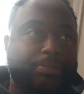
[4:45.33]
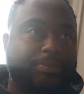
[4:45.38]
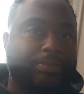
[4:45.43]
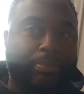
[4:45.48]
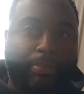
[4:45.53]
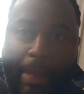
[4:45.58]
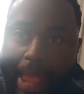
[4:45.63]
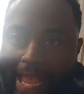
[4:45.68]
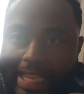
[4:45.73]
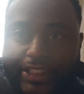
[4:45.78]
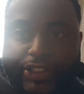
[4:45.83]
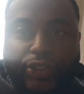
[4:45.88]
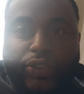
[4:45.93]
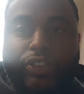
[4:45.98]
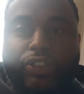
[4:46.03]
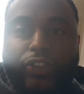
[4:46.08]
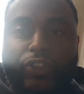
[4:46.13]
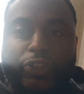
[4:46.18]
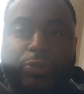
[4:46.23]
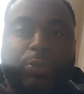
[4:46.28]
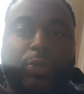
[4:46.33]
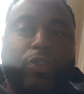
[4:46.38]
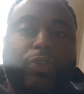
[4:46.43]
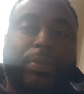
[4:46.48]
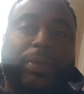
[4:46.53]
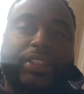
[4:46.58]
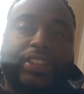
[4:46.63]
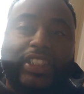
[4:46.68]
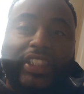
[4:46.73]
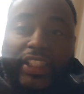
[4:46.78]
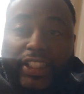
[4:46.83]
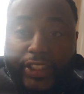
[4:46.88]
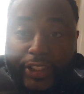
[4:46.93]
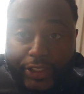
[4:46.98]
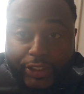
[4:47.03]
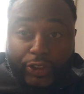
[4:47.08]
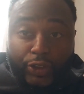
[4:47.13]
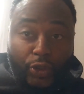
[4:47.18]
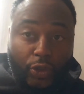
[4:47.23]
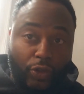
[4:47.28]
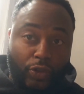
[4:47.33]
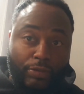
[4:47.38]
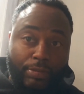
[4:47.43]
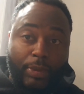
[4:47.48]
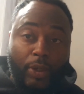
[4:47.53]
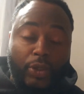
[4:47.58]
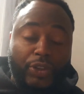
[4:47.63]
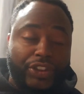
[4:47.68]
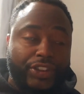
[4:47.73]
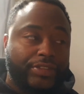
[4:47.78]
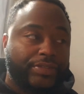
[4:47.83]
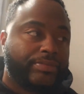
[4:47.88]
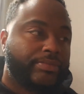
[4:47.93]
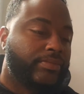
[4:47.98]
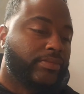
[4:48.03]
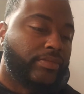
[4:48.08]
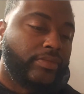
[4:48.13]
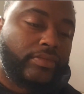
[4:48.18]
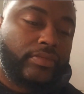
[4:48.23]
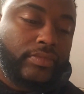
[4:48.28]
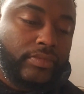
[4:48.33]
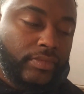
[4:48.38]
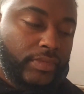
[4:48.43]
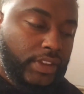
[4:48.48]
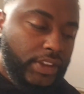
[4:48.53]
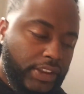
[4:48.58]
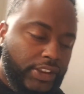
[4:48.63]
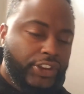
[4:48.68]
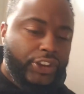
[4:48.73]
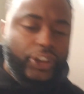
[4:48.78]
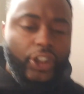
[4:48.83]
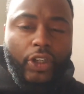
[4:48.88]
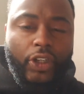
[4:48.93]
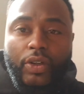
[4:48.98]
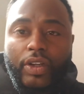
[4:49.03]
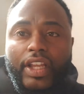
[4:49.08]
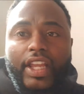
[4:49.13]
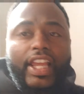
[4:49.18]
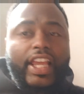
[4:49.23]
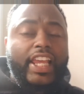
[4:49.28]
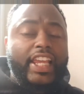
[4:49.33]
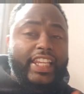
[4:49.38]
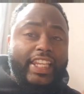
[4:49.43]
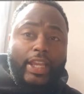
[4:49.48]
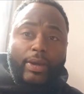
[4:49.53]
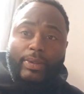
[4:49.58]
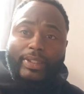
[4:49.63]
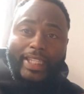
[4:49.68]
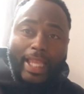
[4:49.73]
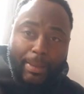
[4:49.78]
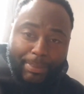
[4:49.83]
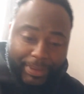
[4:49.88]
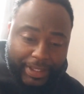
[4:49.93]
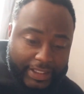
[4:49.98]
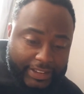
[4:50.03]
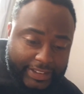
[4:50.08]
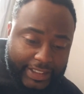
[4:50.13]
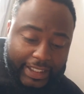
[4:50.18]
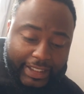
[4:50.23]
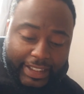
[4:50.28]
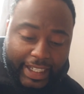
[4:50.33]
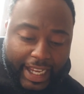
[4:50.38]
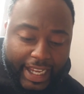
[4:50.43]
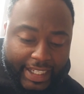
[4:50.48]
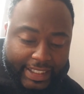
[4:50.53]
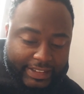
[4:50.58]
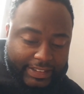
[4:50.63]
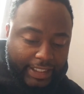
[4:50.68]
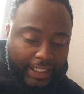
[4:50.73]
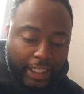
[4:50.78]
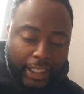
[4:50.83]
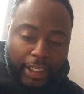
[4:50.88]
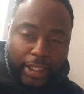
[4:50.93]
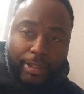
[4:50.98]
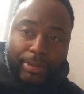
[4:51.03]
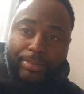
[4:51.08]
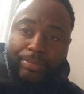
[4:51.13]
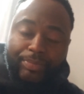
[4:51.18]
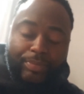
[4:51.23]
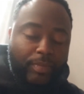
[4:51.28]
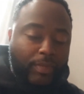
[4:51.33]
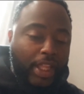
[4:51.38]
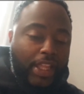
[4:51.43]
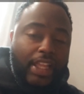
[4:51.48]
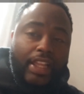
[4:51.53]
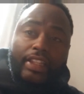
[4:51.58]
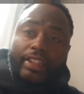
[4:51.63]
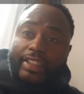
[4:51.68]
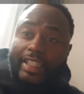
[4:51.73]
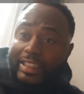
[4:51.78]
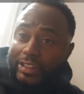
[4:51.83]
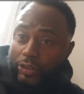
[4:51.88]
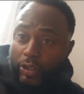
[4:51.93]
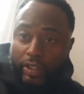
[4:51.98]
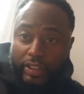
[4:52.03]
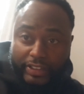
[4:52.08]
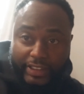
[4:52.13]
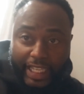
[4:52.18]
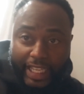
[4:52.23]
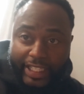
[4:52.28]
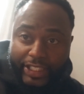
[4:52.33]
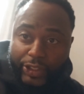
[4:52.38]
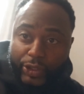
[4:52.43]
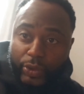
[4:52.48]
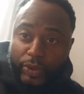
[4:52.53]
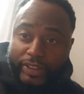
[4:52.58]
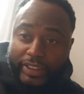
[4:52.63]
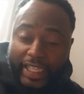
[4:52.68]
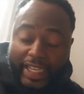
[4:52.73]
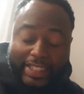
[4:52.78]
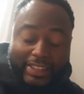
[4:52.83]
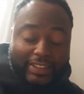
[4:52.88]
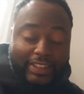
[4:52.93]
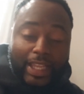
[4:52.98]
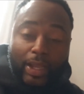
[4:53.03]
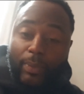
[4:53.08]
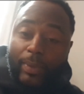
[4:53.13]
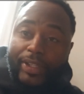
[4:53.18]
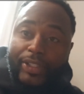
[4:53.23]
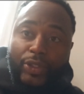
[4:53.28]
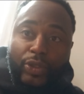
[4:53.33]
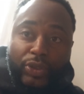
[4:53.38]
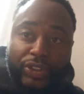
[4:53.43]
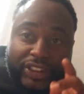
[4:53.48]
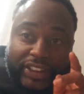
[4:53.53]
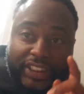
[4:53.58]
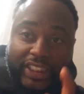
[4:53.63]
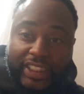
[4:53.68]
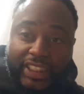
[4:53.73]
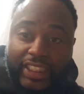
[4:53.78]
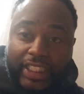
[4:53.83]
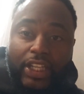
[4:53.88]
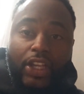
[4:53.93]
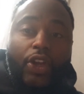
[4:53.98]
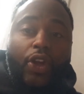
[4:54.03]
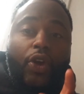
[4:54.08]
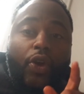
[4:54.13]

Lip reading: mastering those movements in controlled motion. So, yeah, with that being said, guys, let's go outside and do a test. That way you see